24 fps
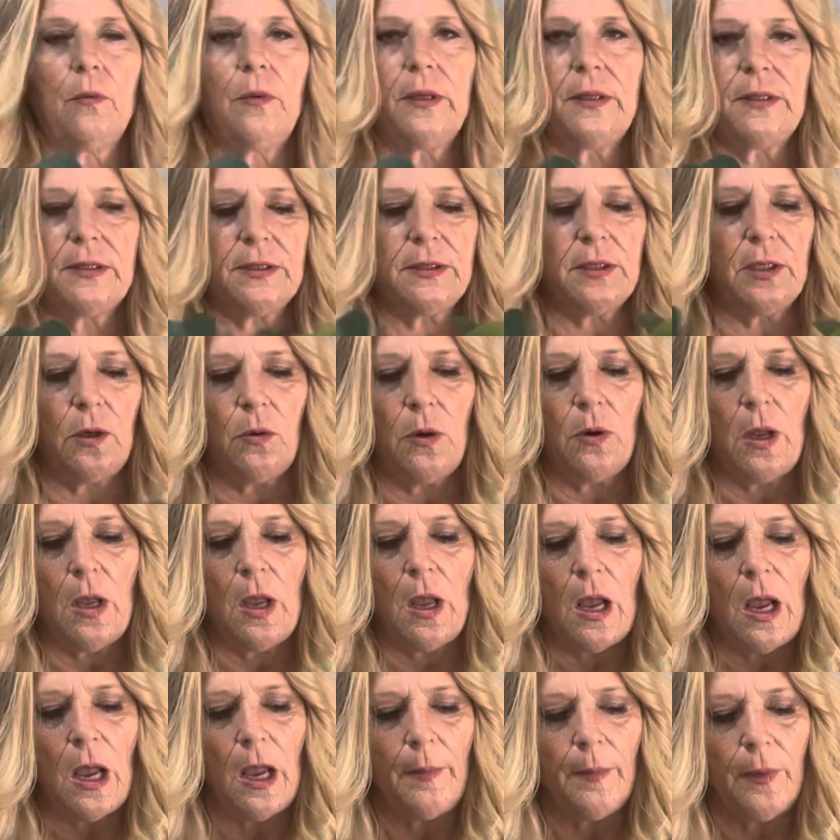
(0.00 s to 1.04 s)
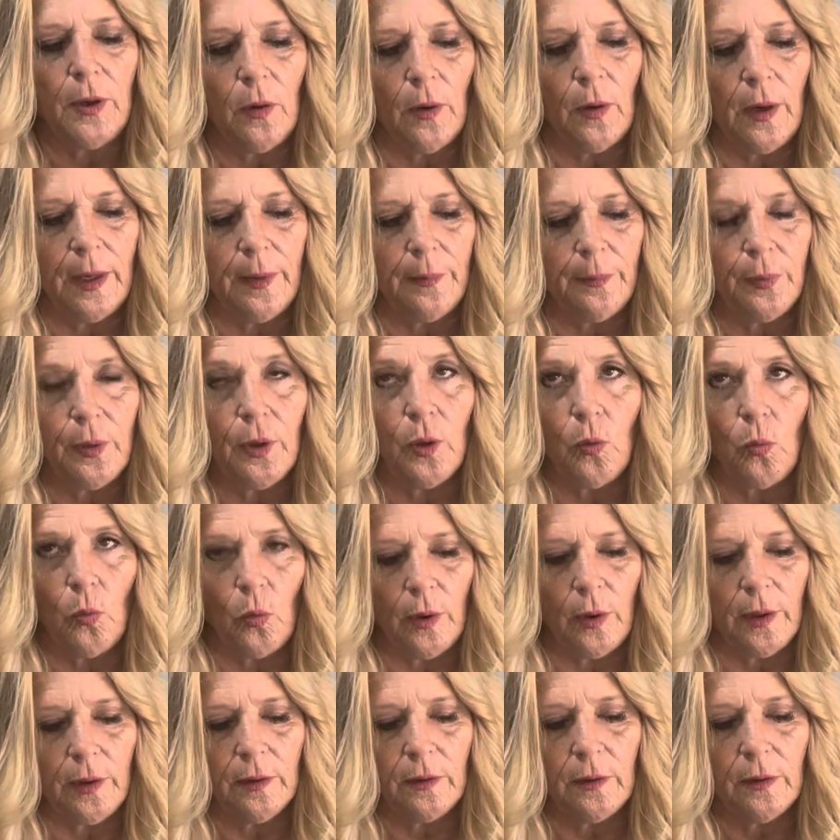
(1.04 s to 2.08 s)
one. So I'm going to go ahead and put
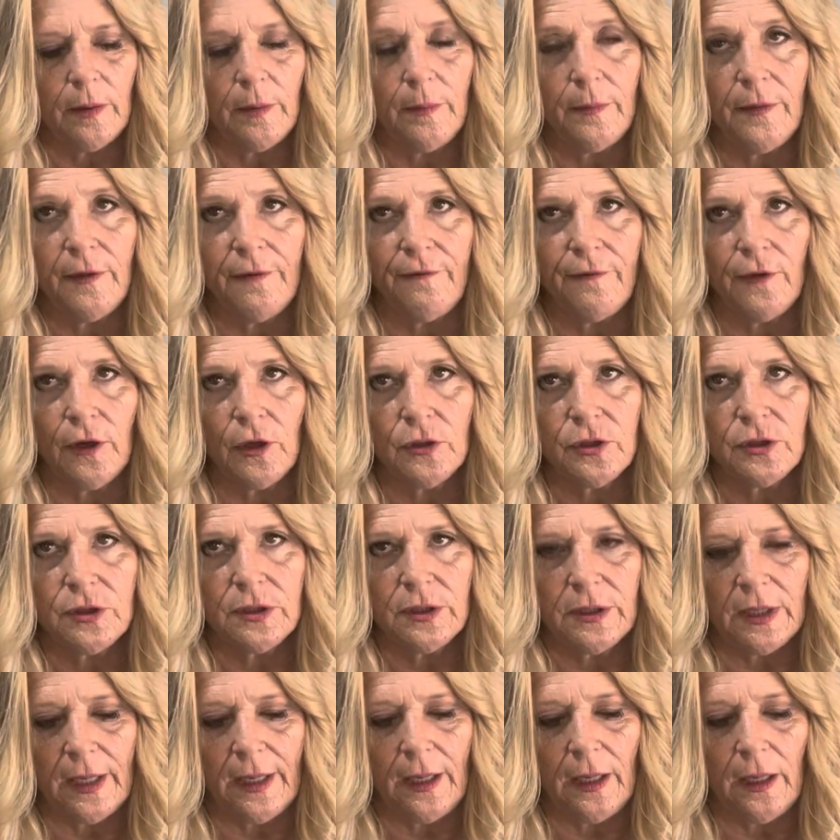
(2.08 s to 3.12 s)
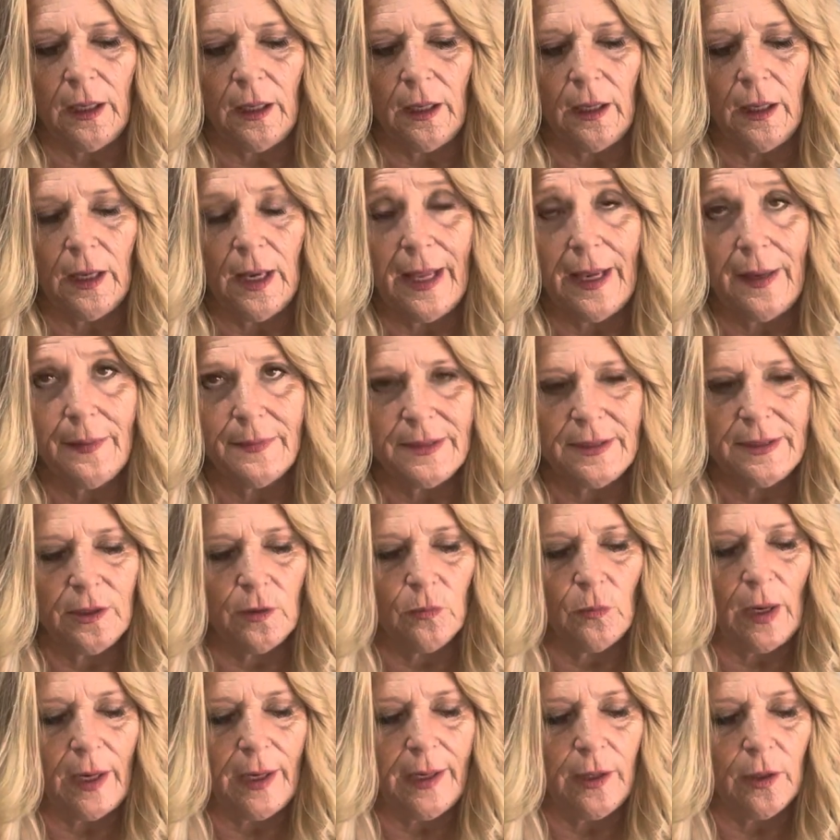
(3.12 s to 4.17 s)
the first lamb's ear
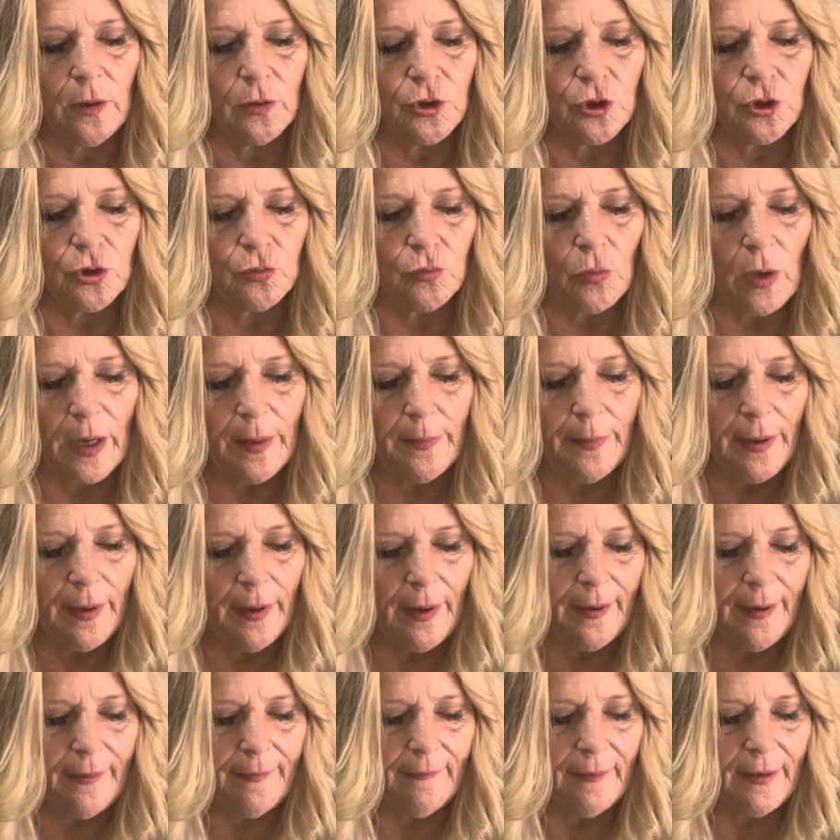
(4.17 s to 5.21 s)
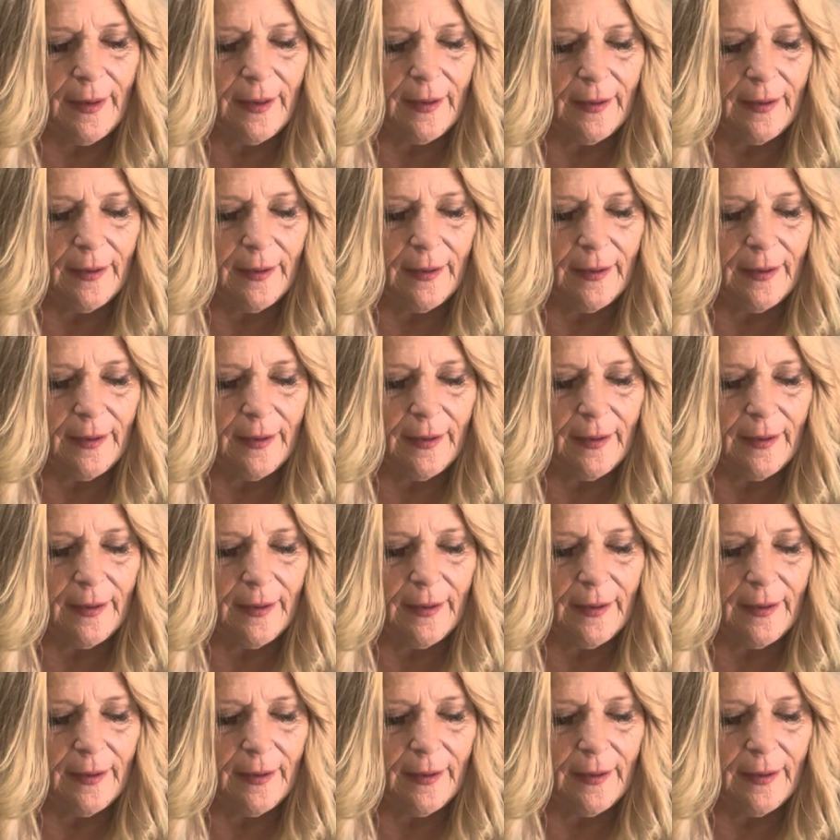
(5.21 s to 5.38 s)
right here, just right behind,